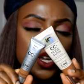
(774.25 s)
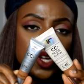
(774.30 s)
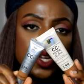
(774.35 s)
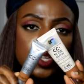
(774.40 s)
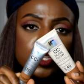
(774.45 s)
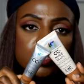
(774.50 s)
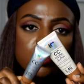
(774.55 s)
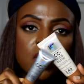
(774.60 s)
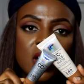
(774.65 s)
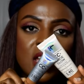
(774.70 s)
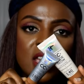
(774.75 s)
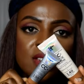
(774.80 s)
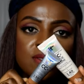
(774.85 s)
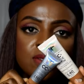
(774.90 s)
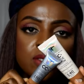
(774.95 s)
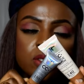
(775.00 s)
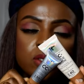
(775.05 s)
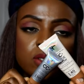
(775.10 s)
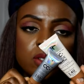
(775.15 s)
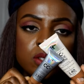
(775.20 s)
So I have
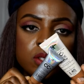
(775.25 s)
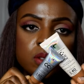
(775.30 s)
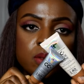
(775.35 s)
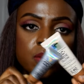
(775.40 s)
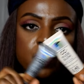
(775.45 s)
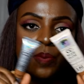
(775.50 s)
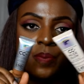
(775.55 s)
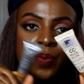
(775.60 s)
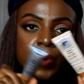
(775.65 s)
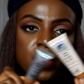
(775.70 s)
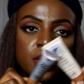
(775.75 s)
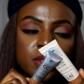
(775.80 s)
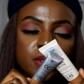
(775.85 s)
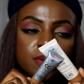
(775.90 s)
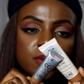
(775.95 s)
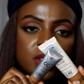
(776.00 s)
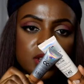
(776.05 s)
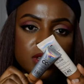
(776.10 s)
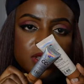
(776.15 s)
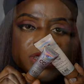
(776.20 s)
used both of
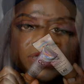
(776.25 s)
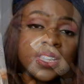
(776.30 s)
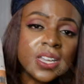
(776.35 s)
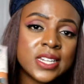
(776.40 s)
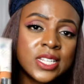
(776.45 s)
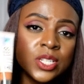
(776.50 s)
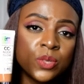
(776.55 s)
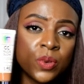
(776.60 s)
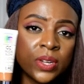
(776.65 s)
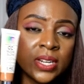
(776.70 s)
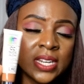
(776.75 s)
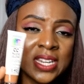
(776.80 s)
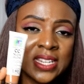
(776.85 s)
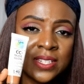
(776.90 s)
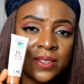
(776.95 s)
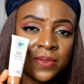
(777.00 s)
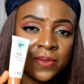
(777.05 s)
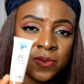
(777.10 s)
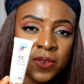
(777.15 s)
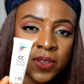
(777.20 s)
this now this one is
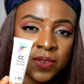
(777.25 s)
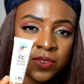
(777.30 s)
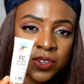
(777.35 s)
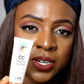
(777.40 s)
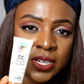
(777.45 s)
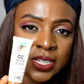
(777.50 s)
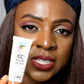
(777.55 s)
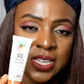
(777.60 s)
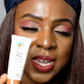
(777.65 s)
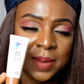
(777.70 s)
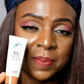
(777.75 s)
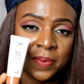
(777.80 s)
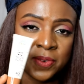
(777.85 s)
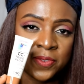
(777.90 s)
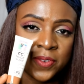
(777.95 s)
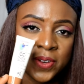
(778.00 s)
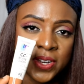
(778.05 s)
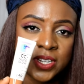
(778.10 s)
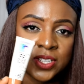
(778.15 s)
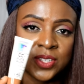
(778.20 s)
a favorite i
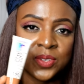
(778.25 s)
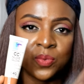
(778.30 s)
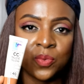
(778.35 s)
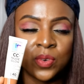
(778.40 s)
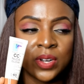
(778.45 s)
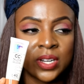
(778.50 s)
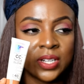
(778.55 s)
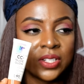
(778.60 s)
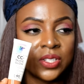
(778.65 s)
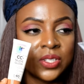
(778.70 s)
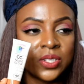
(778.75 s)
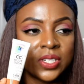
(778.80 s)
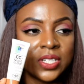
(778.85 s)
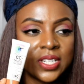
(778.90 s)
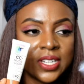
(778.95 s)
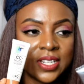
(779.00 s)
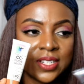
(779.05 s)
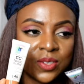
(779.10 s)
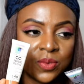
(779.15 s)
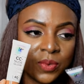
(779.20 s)
prefer this one to
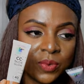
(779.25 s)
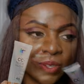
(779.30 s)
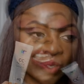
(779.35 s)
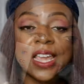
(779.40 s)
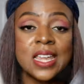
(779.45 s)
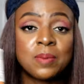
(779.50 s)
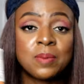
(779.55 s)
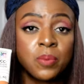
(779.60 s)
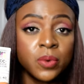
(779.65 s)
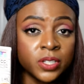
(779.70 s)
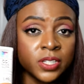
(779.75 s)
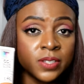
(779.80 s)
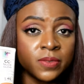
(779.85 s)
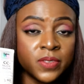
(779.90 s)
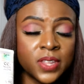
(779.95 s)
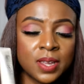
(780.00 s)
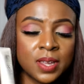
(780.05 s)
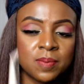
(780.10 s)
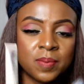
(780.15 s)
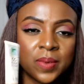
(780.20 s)
this one i like both of them